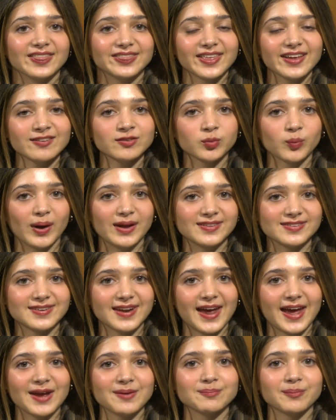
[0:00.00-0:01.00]
This
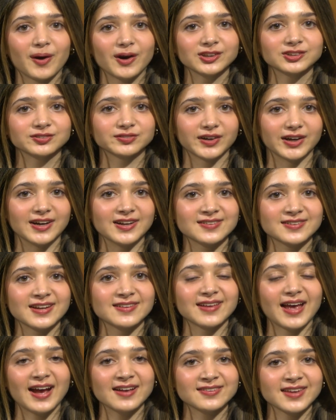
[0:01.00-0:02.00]
Wednesday, March 1st, is
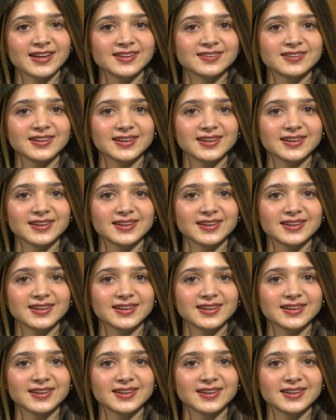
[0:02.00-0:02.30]
SAT